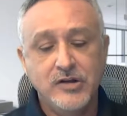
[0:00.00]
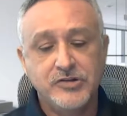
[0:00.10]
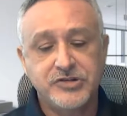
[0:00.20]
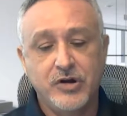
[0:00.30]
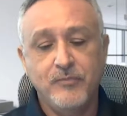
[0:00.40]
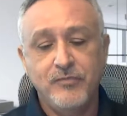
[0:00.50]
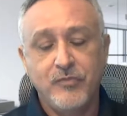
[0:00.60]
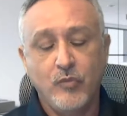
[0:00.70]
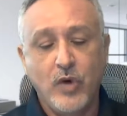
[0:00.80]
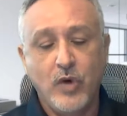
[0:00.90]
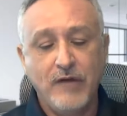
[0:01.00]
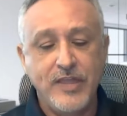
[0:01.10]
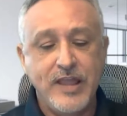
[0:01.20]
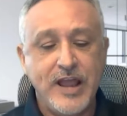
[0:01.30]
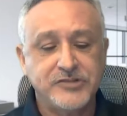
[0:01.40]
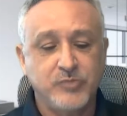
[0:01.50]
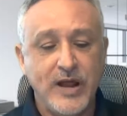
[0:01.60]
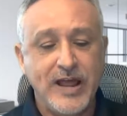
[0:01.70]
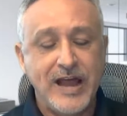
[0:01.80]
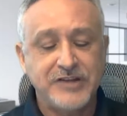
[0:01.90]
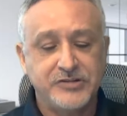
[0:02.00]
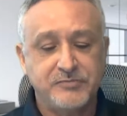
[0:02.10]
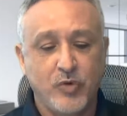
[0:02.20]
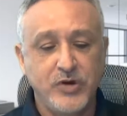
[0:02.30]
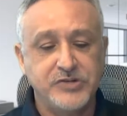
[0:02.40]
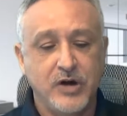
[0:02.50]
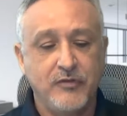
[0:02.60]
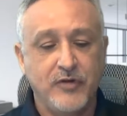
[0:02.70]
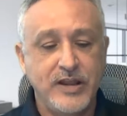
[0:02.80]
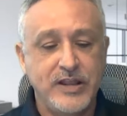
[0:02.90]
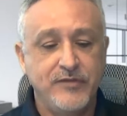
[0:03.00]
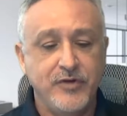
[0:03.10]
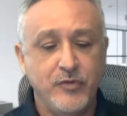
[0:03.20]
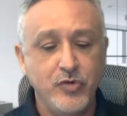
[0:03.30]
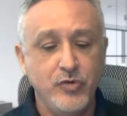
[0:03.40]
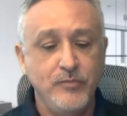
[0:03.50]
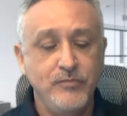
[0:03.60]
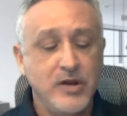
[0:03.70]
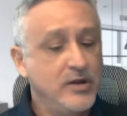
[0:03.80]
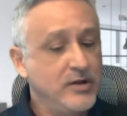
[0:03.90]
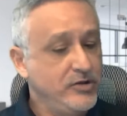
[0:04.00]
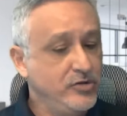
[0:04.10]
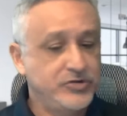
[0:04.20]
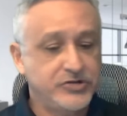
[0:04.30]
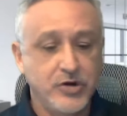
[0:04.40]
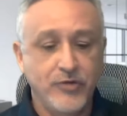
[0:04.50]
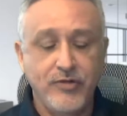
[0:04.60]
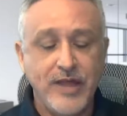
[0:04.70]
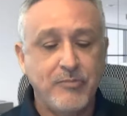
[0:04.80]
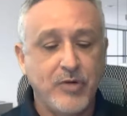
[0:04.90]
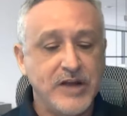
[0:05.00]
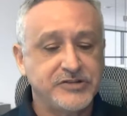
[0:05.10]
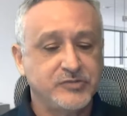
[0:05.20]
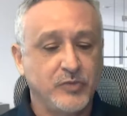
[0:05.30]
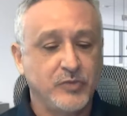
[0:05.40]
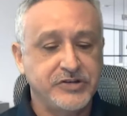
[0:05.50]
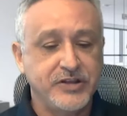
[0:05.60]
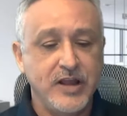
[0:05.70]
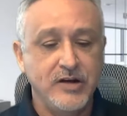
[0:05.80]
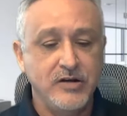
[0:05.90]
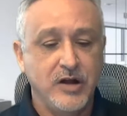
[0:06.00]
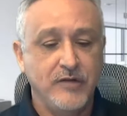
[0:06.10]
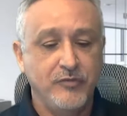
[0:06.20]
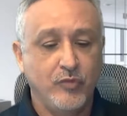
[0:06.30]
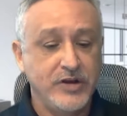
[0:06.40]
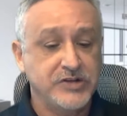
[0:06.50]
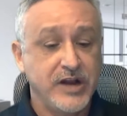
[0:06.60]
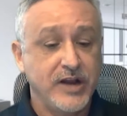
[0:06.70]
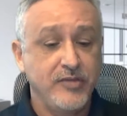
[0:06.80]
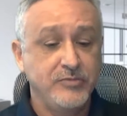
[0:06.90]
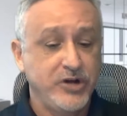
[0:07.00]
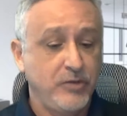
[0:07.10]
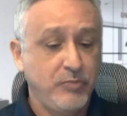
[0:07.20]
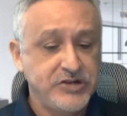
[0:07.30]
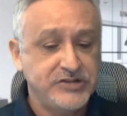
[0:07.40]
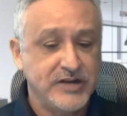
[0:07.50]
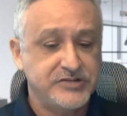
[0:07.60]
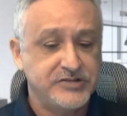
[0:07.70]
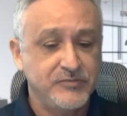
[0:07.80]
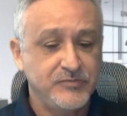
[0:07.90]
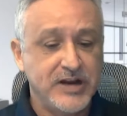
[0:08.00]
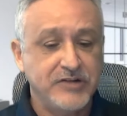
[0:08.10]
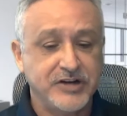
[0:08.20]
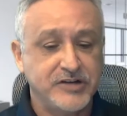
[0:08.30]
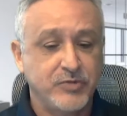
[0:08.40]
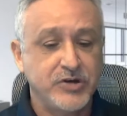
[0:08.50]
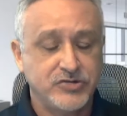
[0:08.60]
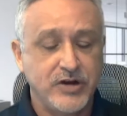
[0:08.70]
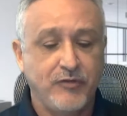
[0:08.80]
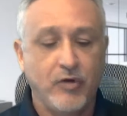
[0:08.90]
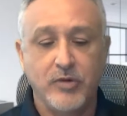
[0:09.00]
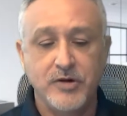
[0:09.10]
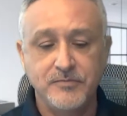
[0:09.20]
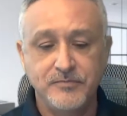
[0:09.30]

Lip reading: So whatever the XY axis points are for any given room, you just go through that process once again of reassigning them to your presets. Sounds like it's pretty straightforward.